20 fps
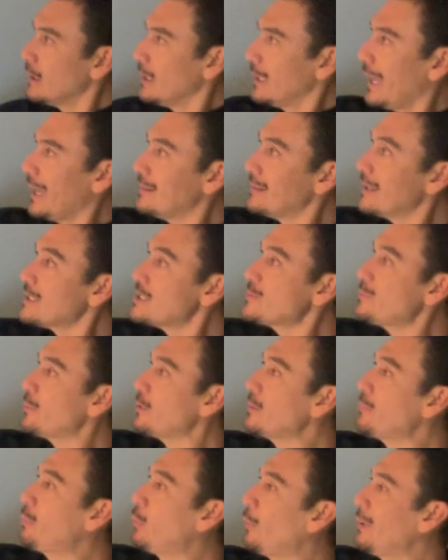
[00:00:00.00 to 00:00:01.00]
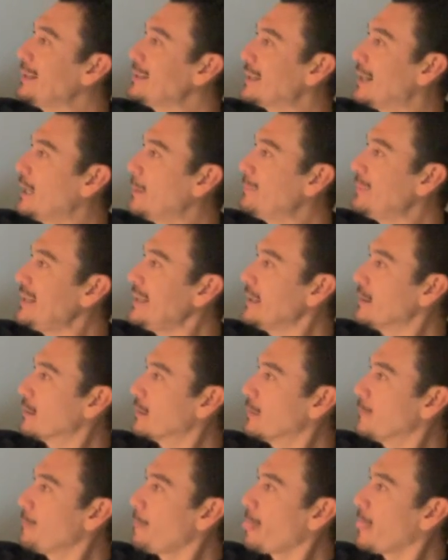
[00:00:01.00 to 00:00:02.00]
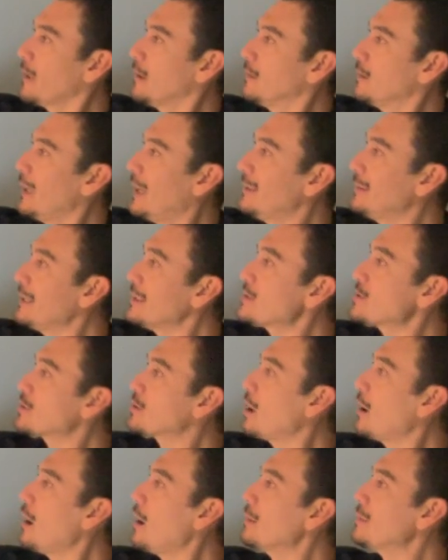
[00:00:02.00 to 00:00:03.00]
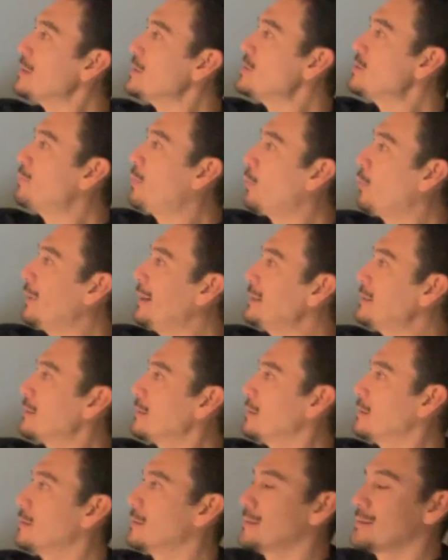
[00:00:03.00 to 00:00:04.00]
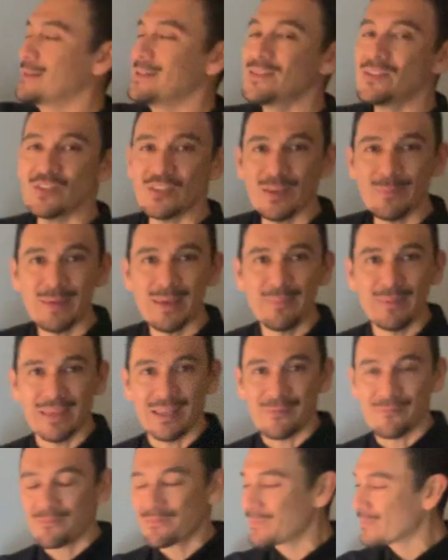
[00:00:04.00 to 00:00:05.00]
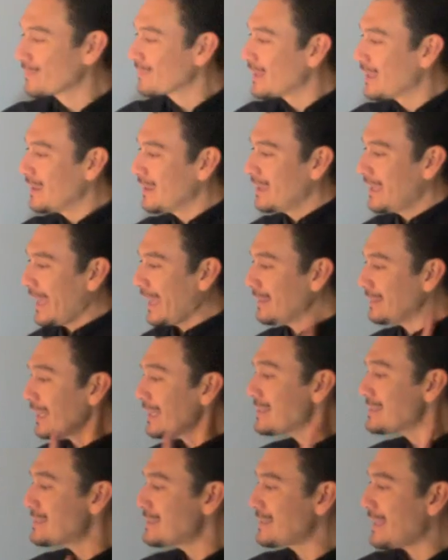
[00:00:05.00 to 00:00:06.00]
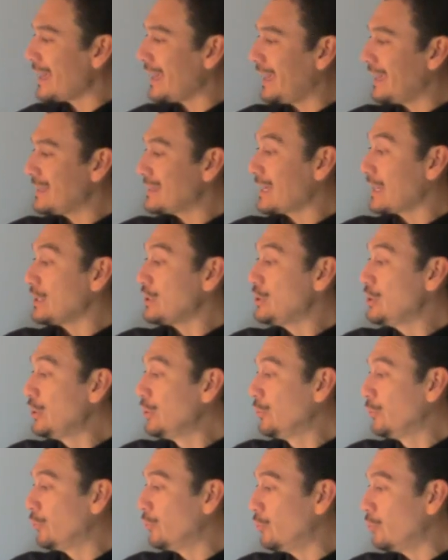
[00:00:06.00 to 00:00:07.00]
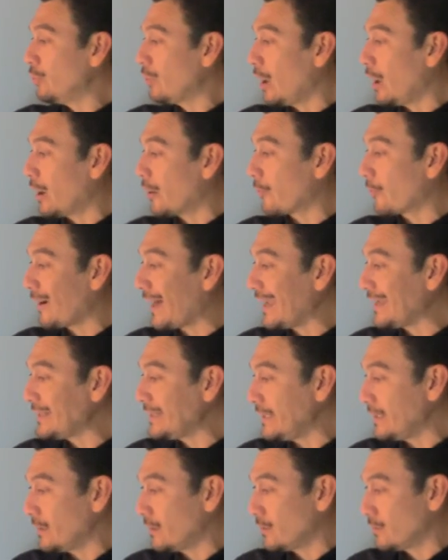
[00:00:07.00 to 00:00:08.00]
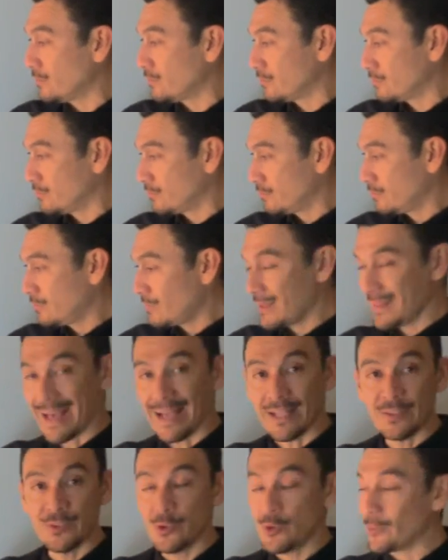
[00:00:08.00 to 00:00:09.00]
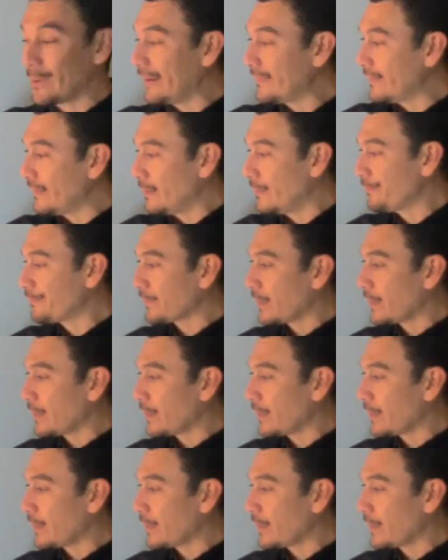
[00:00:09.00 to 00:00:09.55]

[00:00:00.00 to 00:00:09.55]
And let's put a point up here, and let's call this point CPP. And let's say that you are right here. That's you right there.